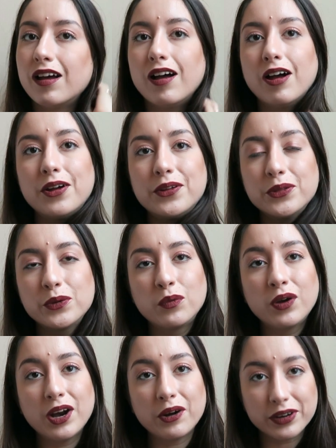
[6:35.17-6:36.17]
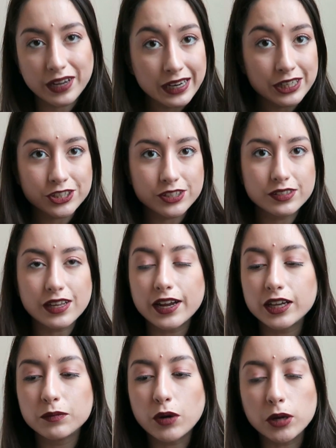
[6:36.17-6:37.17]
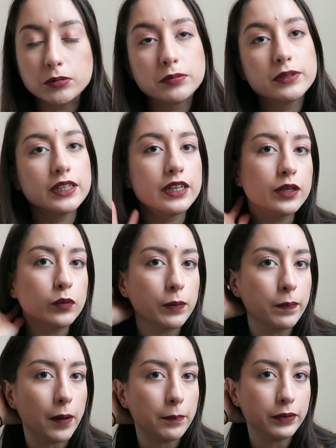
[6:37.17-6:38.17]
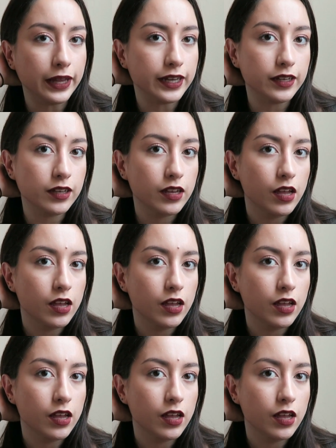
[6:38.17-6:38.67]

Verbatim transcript: on the rare occasions i can probably whip up like